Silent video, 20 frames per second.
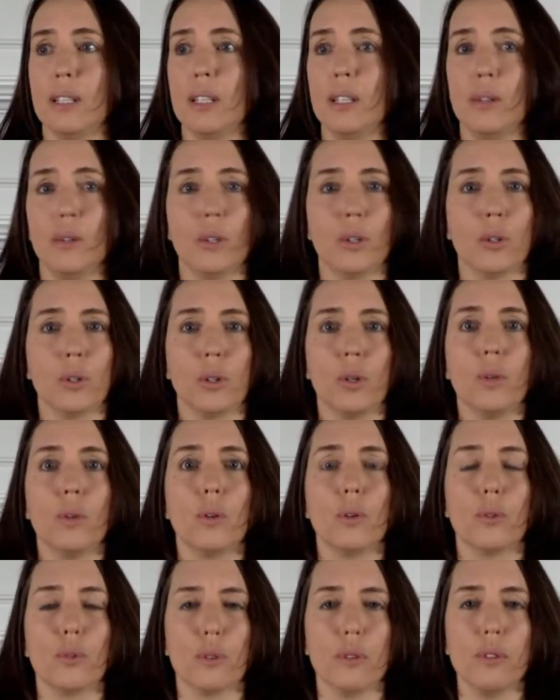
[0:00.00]
even
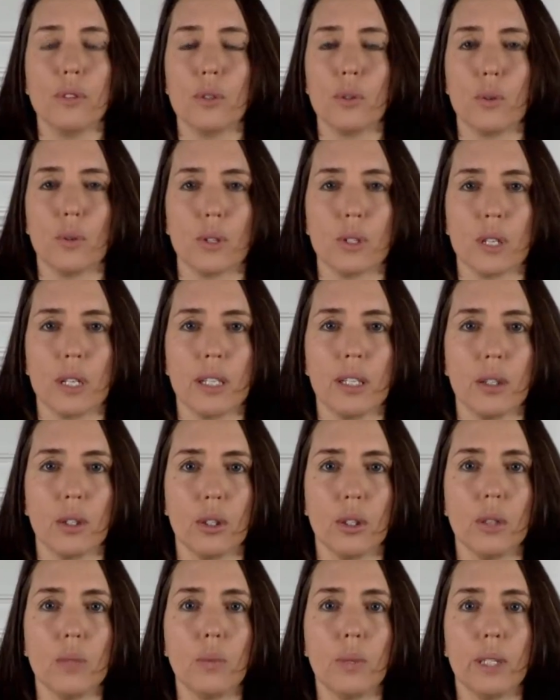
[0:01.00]
your local thrift
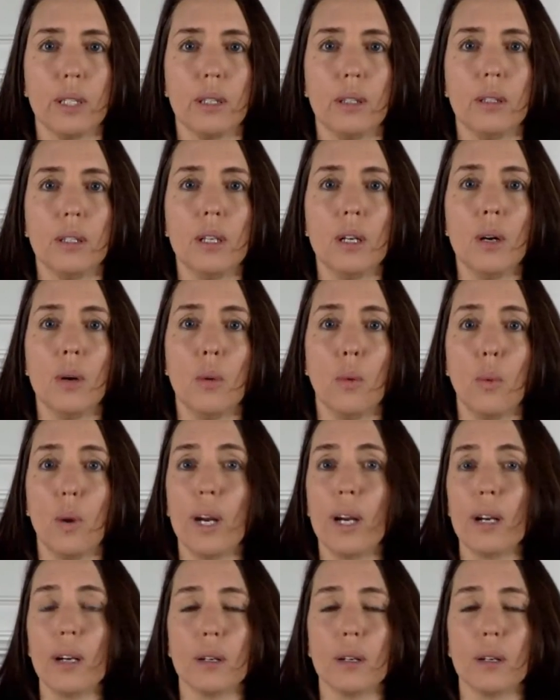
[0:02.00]
stores like your Goodwill,